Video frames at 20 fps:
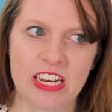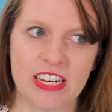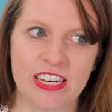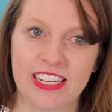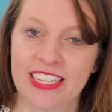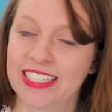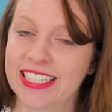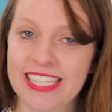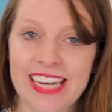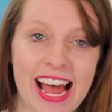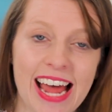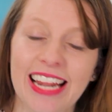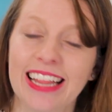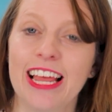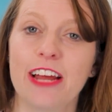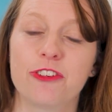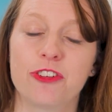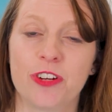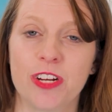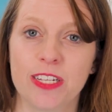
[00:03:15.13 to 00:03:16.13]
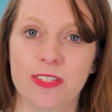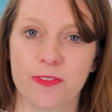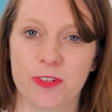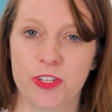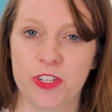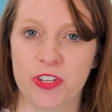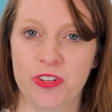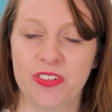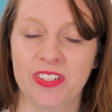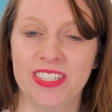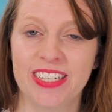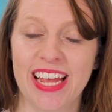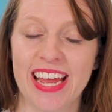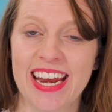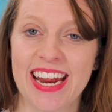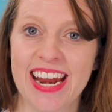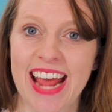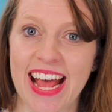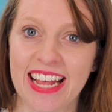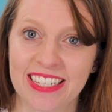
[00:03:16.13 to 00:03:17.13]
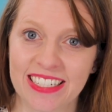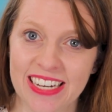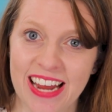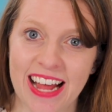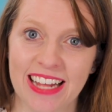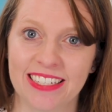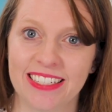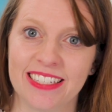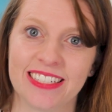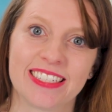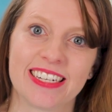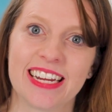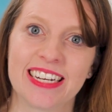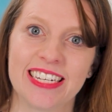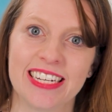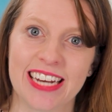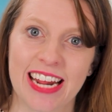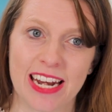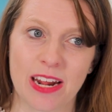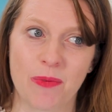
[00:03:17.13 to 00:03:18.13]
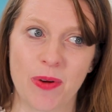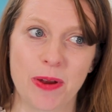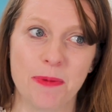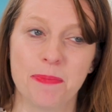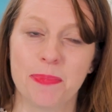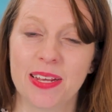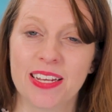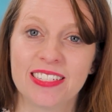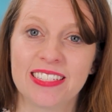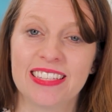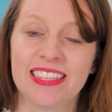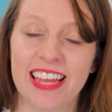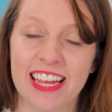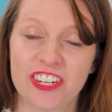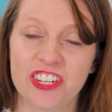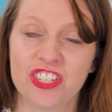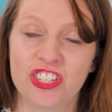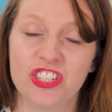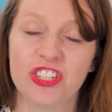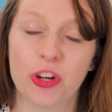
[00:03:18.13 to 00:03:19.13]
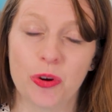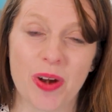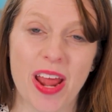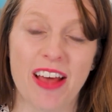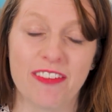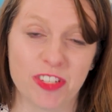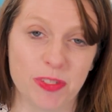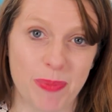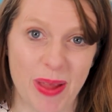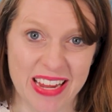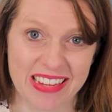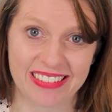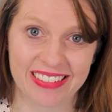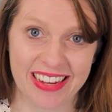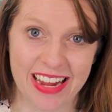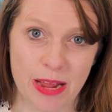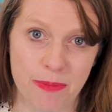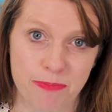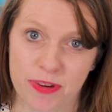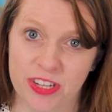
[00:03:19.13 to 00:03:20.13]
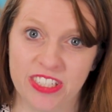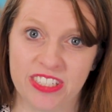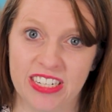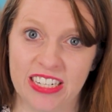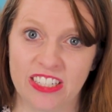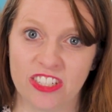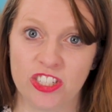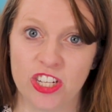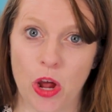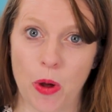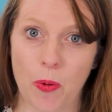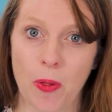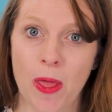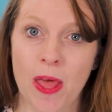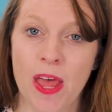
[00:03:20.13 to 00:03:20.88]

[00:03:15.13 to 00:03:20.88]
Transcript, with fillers: does not allow transfer students, and it has not since 1991 because they just don't have space at Princeton. So